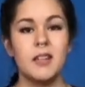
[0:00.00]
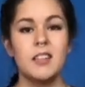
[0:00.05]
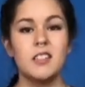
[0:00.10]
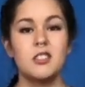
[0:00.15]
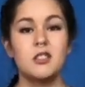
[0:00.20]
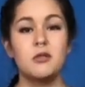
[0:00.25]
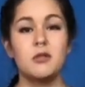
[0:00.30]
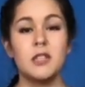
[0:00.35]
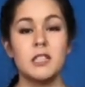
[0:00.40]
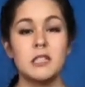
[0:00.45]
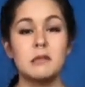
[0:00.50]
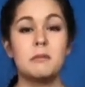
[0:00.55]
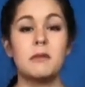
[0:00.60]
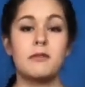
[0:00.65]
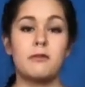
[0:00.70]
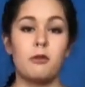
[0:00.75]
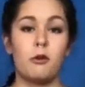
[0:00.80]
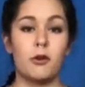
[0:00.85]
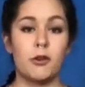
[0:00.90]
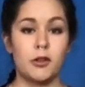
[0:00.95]
do this
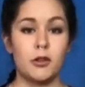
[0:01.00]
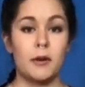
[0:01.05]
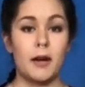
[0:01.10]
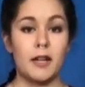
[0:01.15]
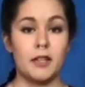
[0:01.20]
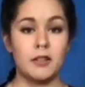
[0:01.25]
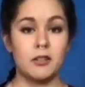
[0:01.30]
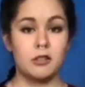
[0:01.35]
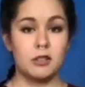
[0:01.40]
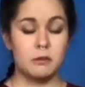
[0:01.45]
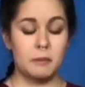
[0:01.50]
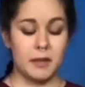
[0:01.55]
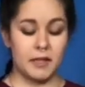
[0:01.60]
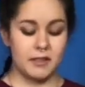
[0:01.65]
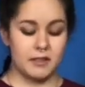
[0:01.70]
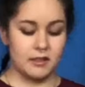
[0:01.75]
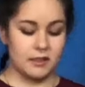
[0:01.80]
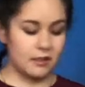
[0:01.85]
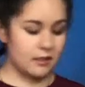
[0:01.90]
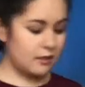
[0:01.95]
before you add their
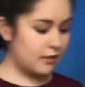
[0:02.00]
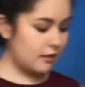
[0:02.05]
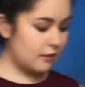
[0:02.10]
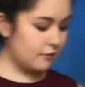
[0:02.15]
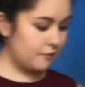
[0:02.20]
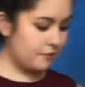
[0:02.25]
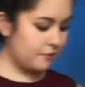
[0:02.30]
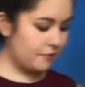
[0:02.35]
spices.